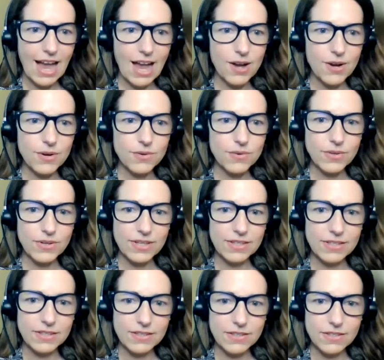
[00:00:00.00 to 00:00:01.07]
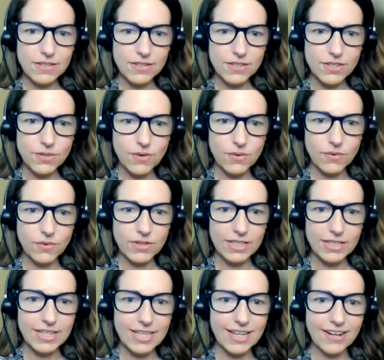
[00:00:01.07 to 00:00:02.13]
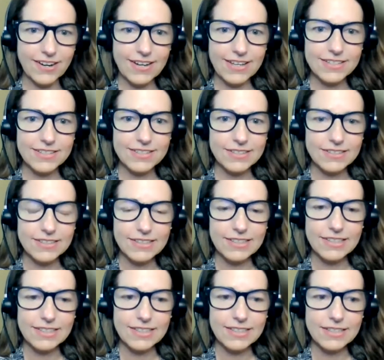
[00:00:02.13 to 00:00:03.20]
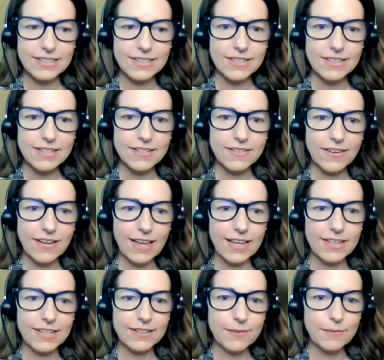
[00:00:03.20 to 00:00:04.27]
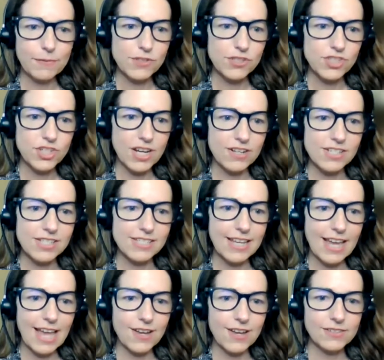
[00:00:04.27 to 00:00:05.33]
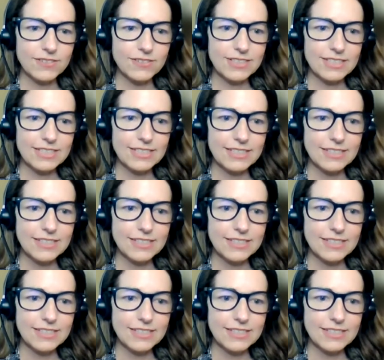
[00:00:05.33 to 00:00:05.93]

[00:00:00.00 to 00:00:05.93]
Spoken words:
how you can hear it. Okay. Share sound.